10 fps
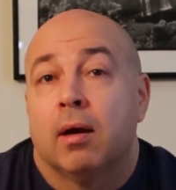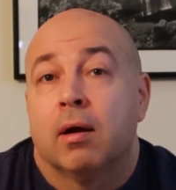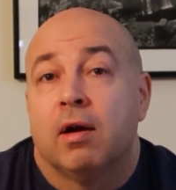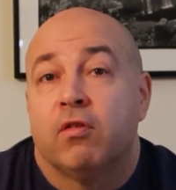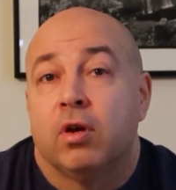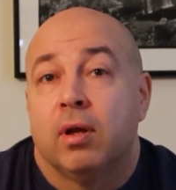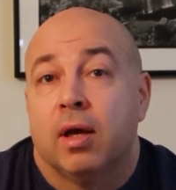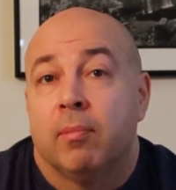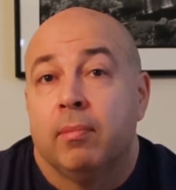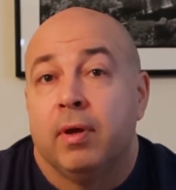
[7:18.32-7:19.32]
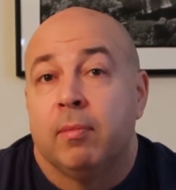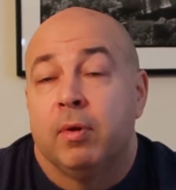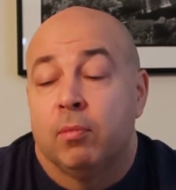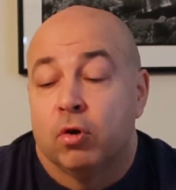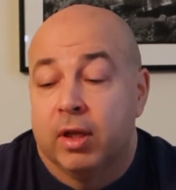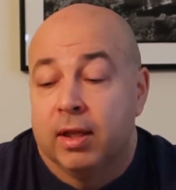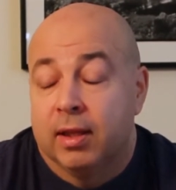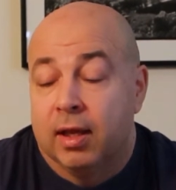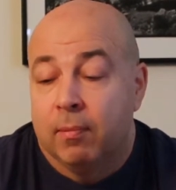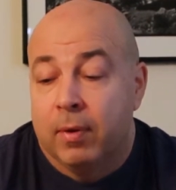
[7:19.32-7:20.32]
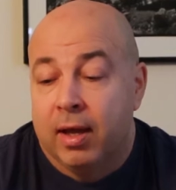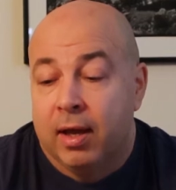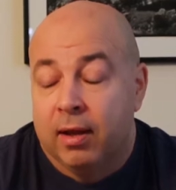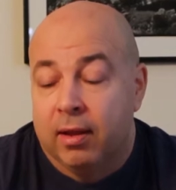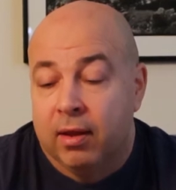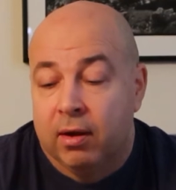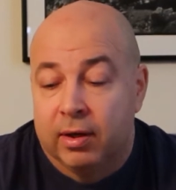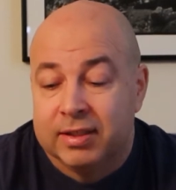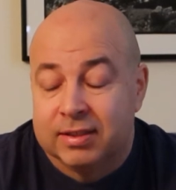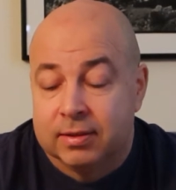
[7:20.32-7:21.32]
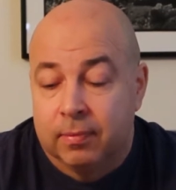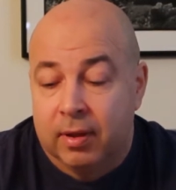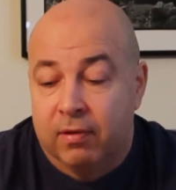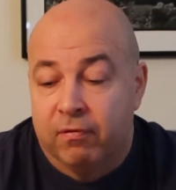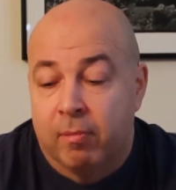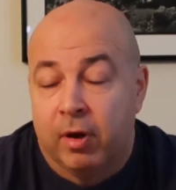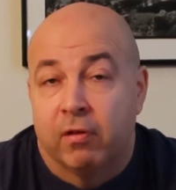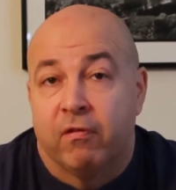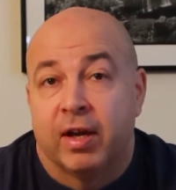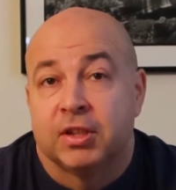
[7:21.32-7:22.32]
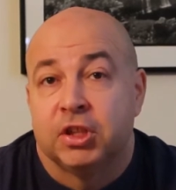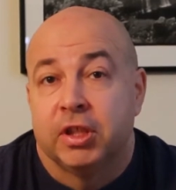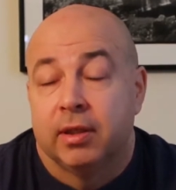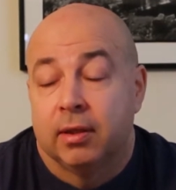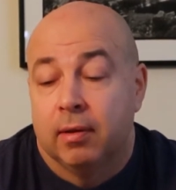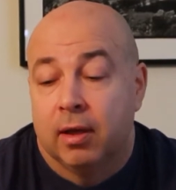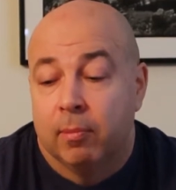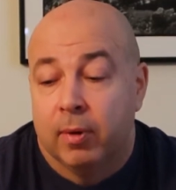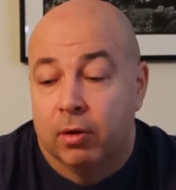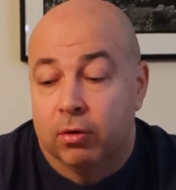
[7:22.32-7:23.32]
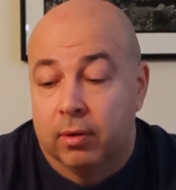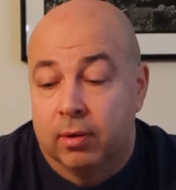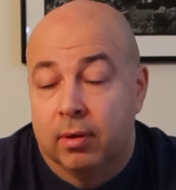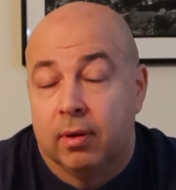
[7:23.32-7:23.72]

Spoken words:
covered in a bit more detail, and there is the familiar fact sheet about